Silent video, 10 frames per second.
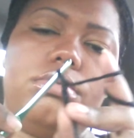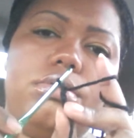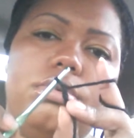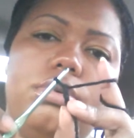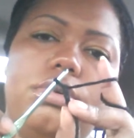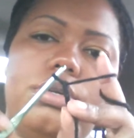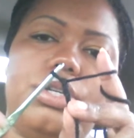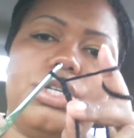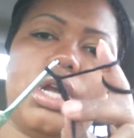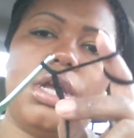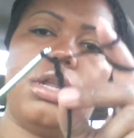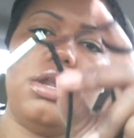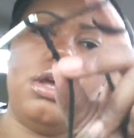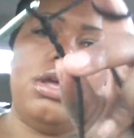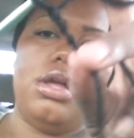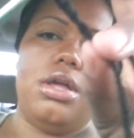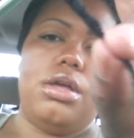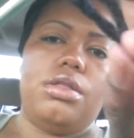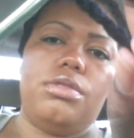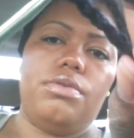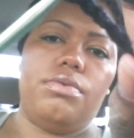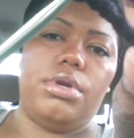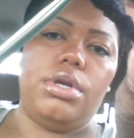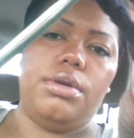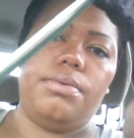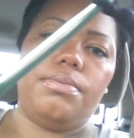So you're going to chain 3.